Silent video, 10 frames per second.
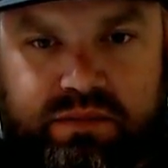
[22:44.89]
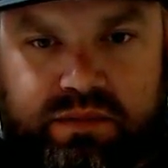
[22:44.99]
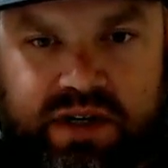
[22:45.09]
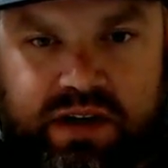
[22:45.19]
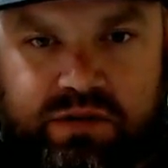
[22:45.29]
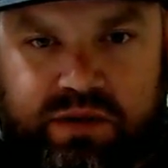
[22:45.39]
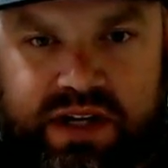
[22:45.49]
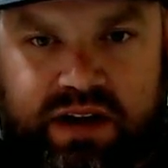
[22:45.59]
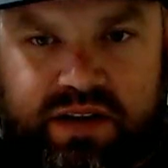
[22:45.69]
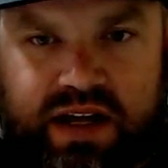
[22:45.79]
because
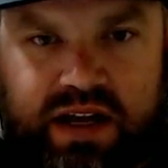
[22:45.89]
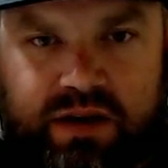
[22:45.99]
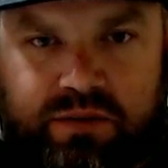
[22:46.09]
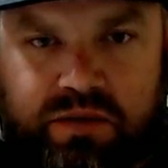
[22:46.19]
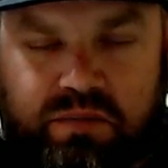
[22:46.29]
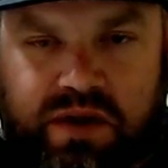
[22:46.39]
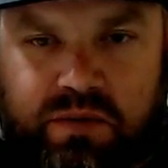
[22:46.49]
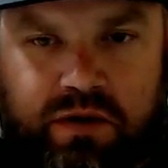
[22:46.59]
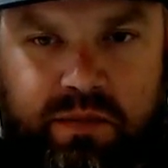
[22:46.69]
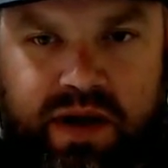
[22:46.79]
without that, I wouldn't be
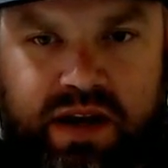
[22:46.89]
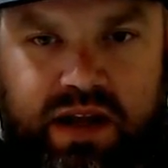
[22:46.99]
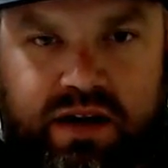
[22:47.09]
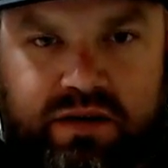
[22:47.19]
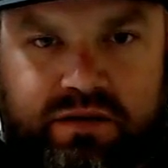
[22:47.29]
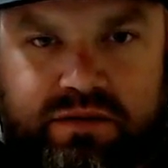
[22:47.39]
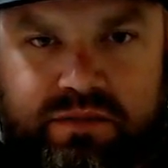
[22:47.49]
where I'm at now.